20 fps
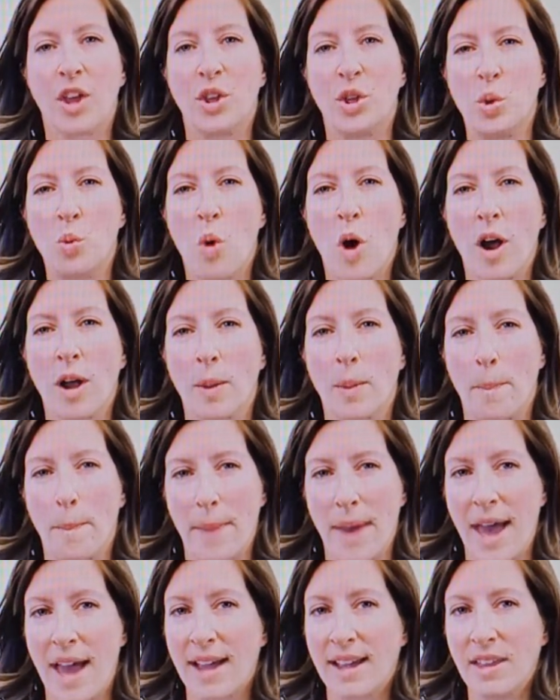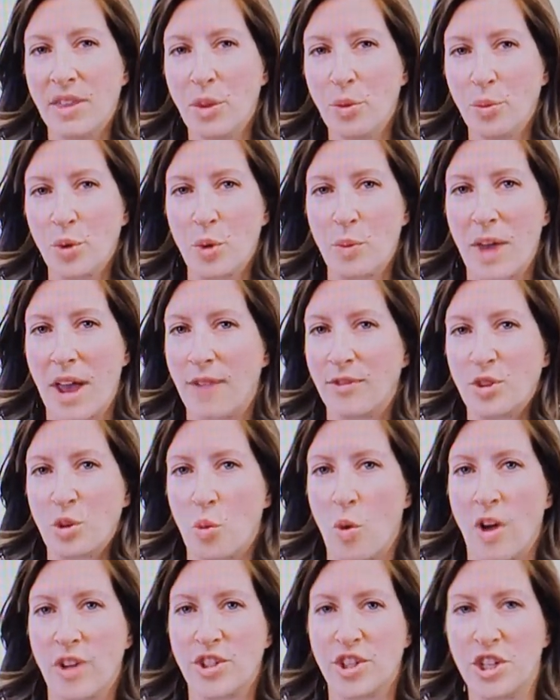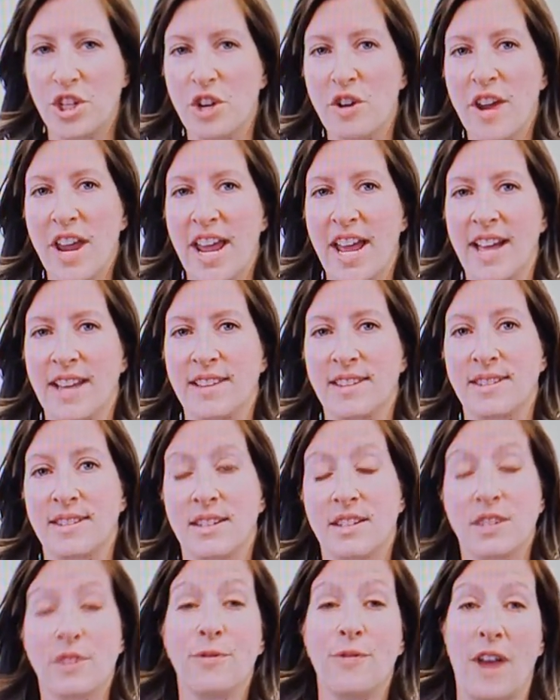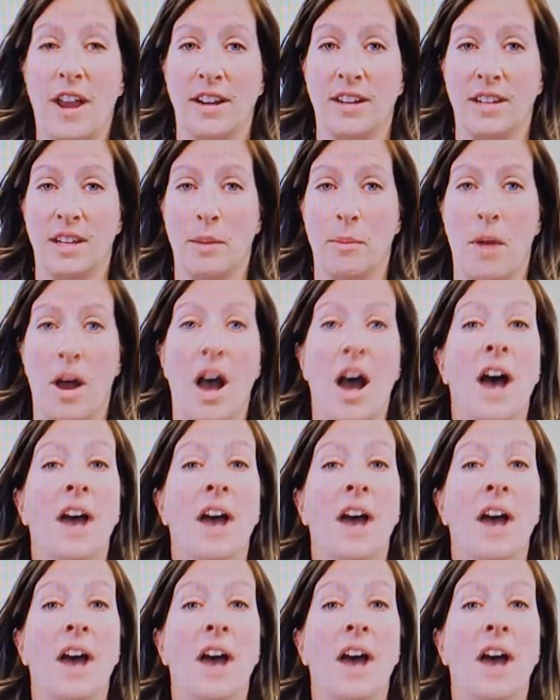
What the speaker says: You walk back in the room after washing your hands to find him